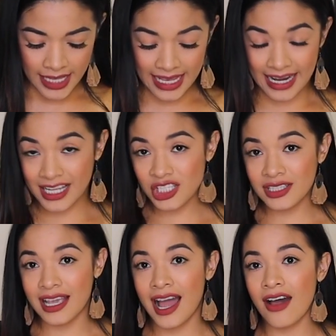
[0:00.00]
And I
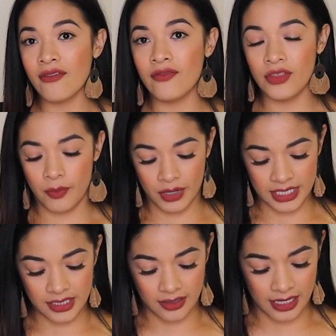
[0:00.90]
actually have the
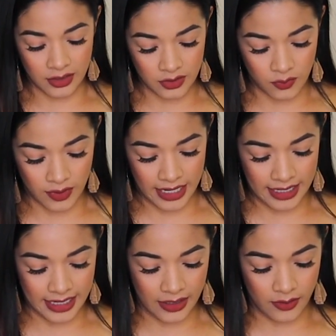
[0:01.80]
press-on nails right
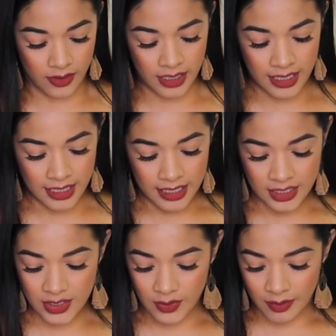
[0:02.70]
now.
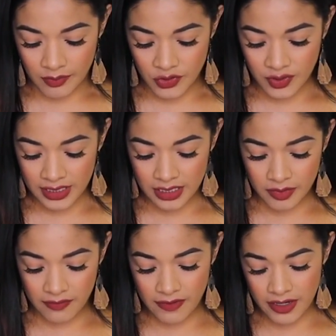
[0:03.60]
So I'm trying to
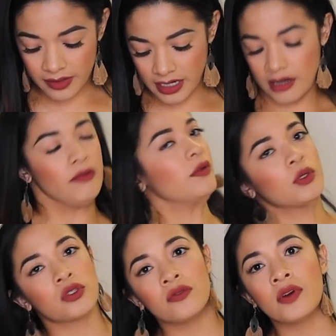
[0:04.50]
be very careful.
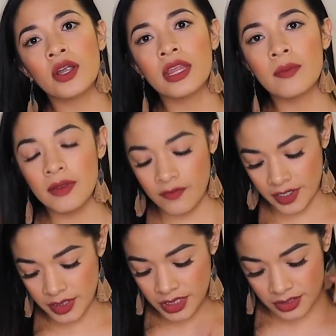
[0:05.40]
So far they've been
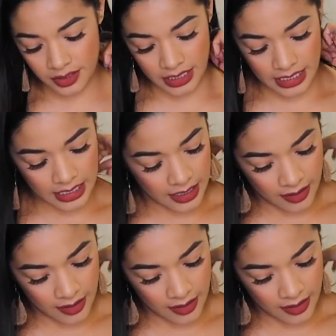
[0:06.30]
very sturdy.